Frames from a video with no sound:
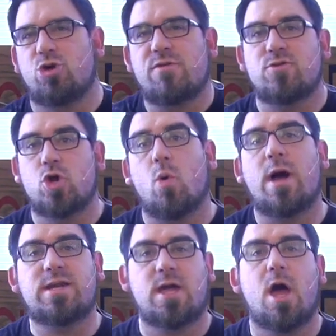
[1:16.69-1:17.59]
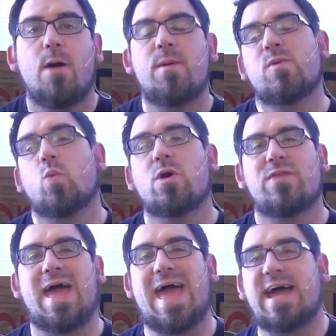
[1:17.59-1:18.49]
You have no idea maybe where
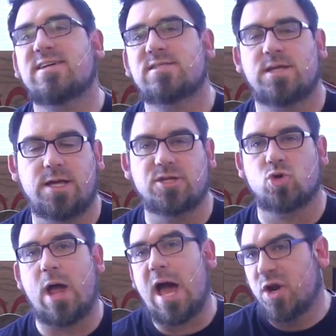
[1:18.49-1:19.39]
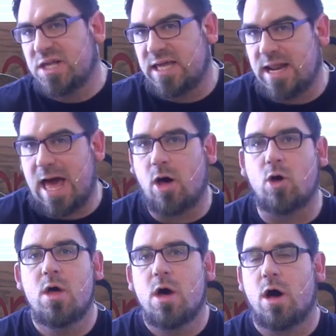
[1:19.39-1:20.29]
the exit is or how to get
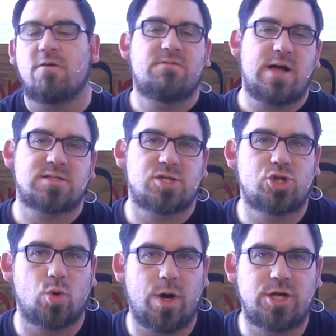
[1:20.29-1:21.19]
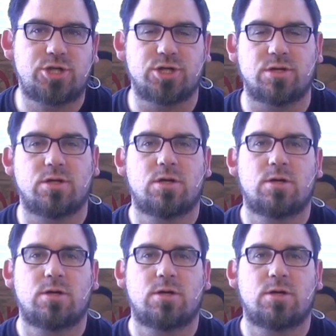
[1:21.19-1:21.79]
out of that situation.